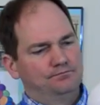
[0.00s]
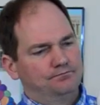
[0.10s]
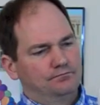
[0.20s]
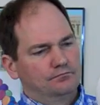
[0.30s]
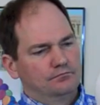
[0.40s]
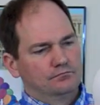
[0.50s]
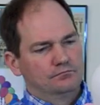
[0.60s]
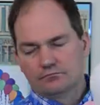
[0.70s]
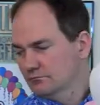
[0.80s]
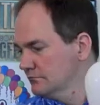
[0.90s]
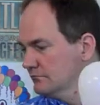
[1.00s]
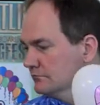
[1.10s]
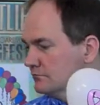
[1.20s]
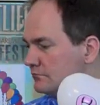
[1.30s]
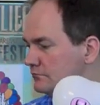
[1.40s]

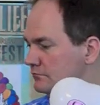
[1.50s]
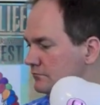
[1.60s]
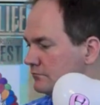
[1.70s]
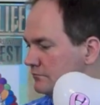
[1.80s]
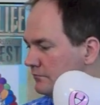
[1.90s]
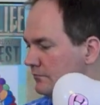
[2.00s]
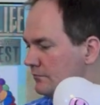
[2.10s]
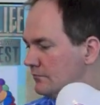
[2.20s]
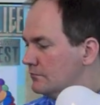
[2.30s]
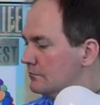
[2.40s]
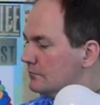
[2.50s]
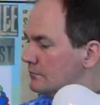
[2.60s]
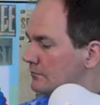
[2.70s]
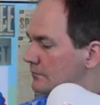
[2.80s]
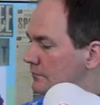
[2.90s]

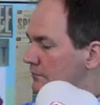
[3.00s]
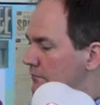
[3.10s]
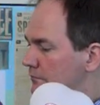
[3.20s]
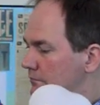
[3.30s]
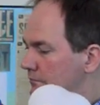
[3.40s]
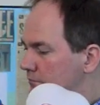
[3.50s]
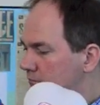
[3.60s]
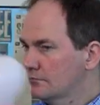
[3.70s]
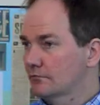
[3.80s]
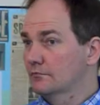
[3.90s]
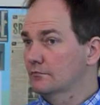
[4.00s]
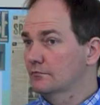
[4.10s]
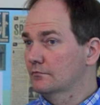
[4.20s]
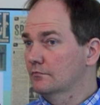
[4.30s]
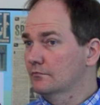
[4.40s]

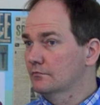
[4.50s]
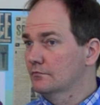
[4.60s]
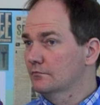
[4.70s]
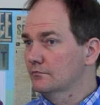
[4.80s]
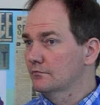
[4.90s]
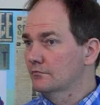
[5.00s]
[no speech]